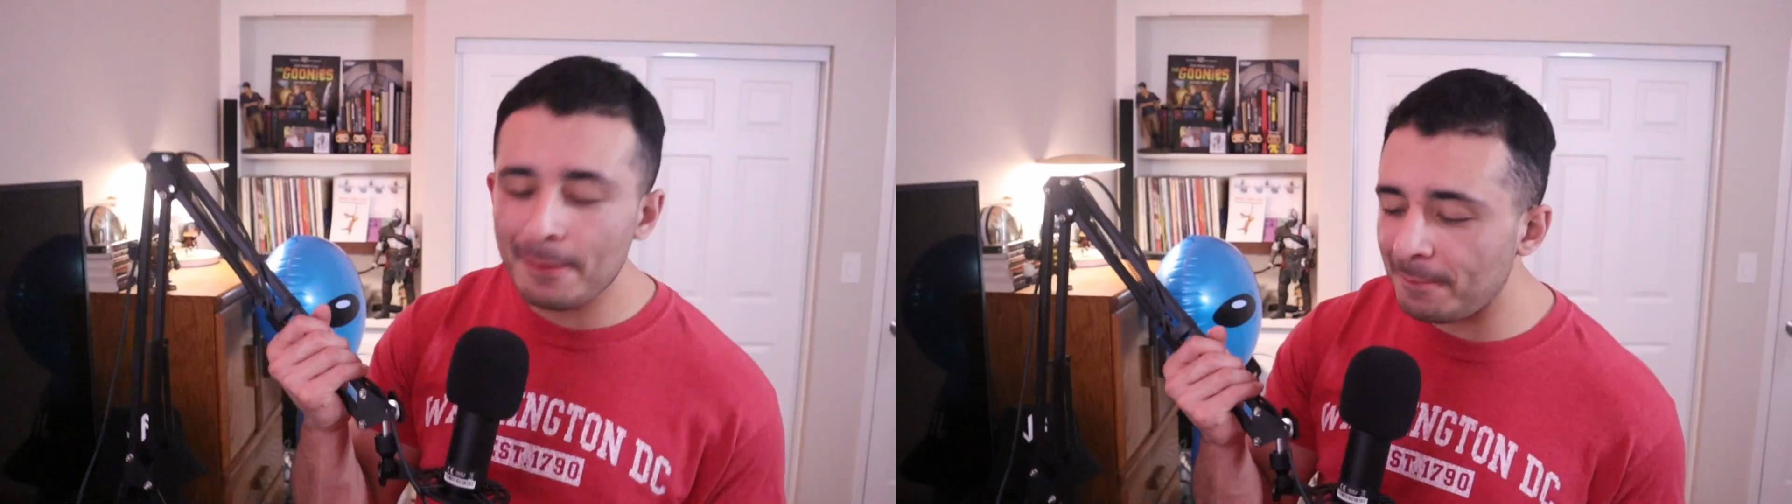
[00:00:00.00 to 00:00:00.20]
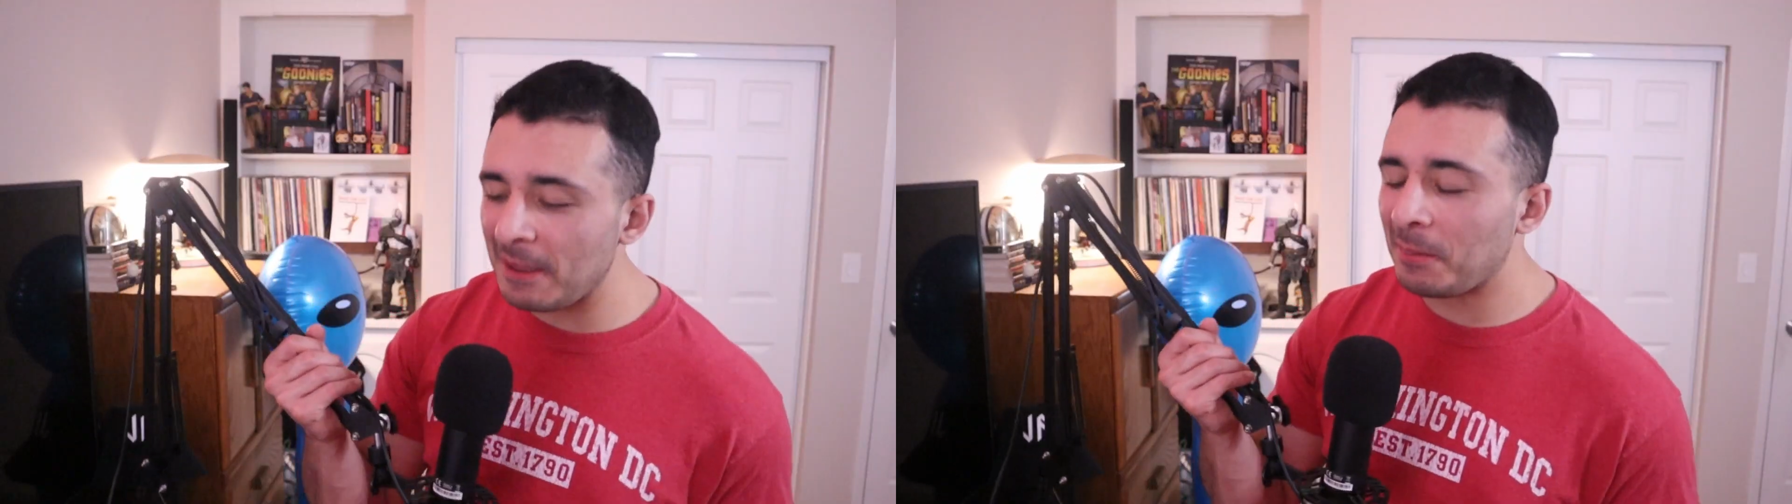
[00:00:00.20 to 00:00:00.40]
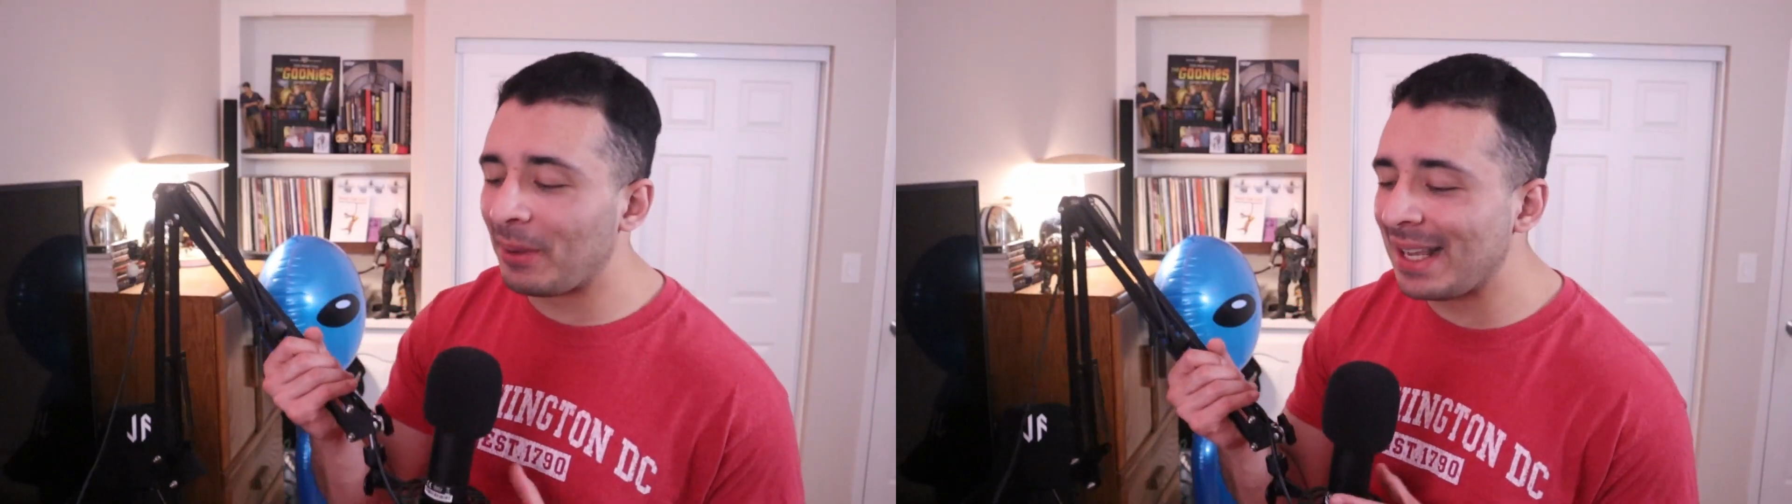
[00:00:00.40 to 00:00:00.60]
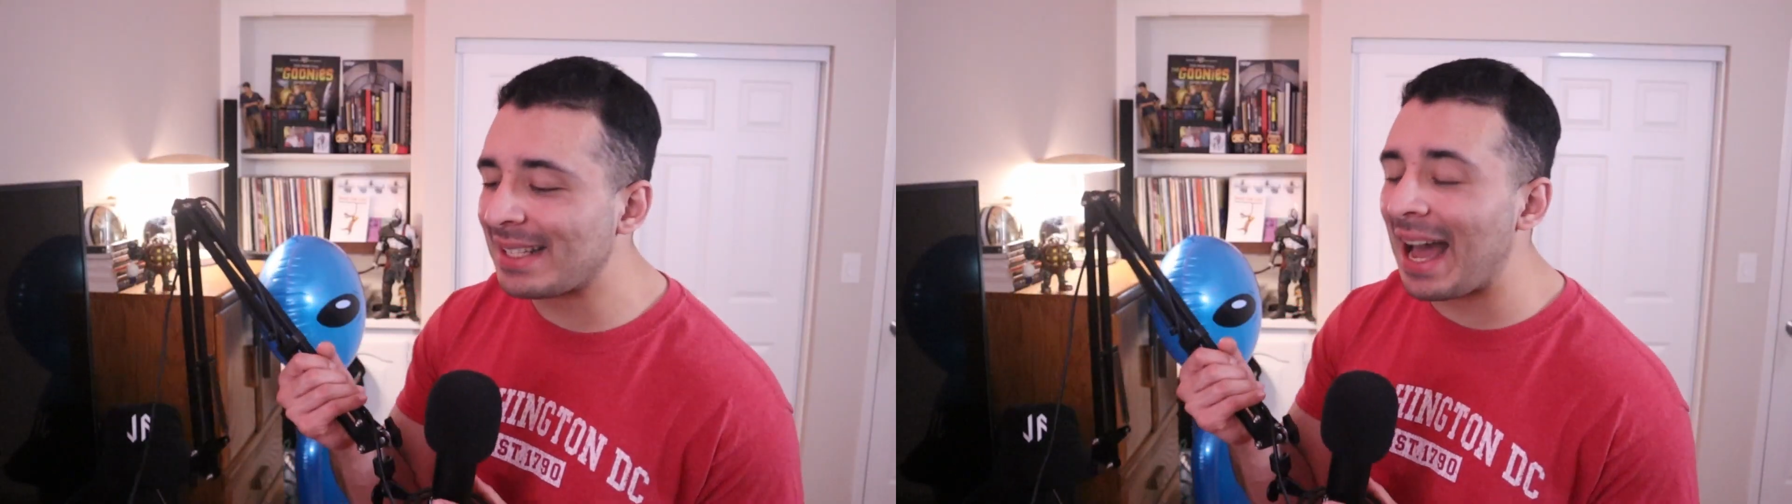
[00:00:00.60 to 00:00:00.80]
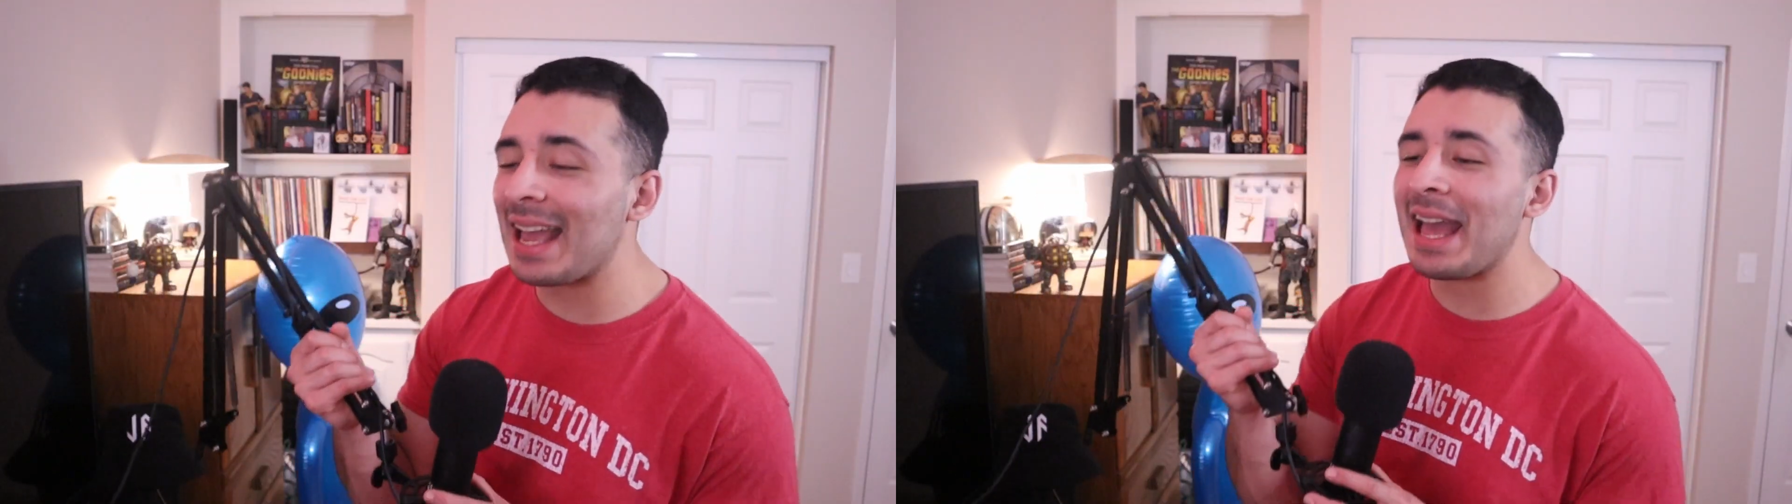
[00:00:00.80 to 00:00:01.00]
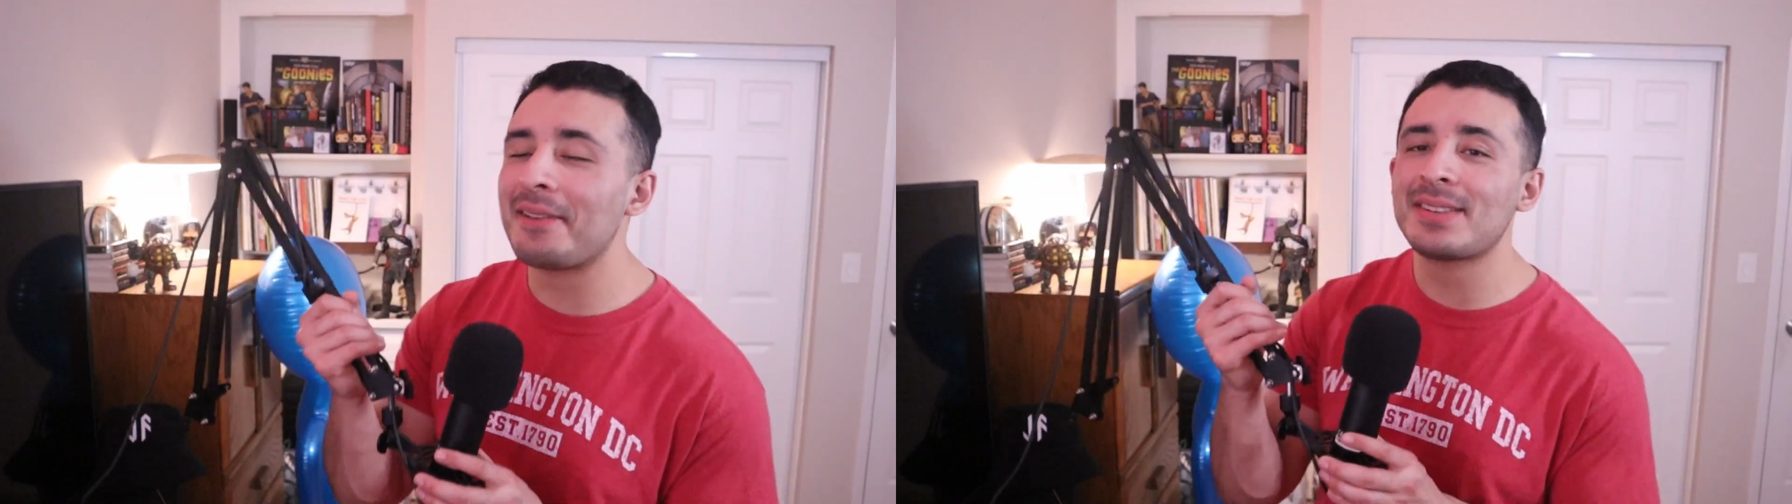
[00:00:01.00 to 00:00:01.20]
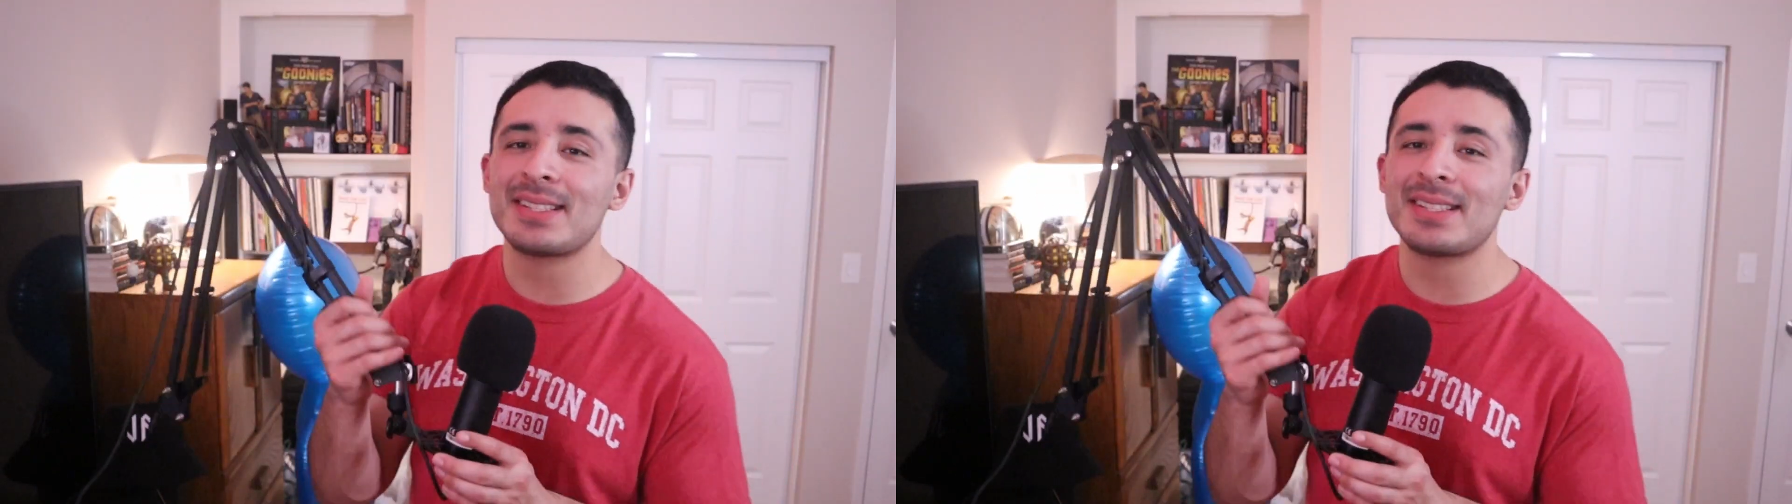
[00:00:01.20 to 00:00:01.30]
In fifth place, I have